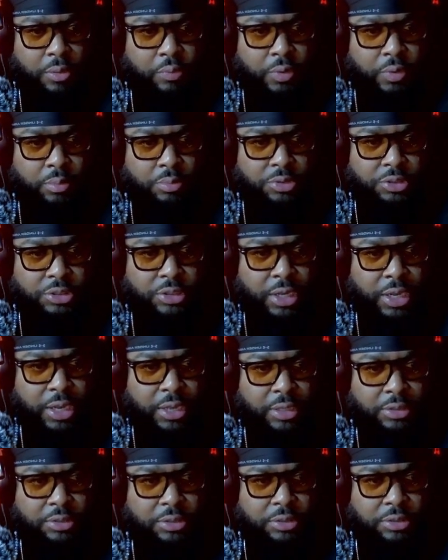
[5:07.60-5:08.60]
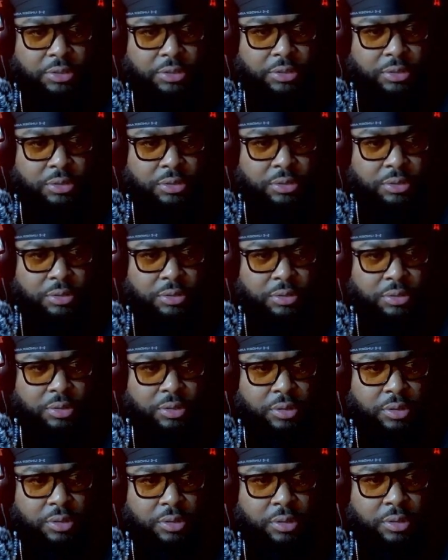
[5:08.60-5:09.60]
rim shot.
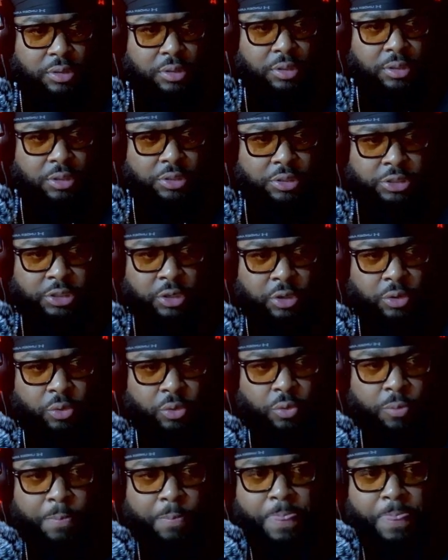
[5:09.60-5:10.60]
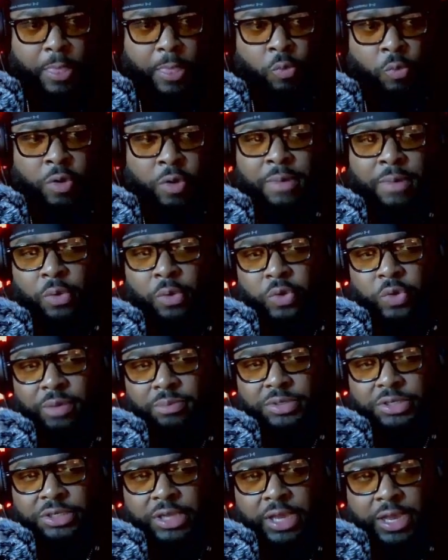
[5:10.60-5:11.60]
So with my
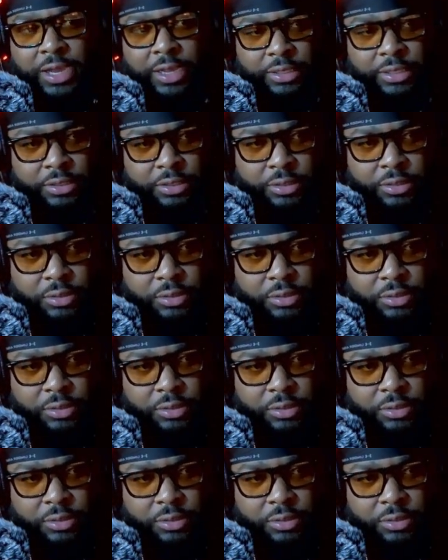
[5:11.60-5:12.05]
rim shot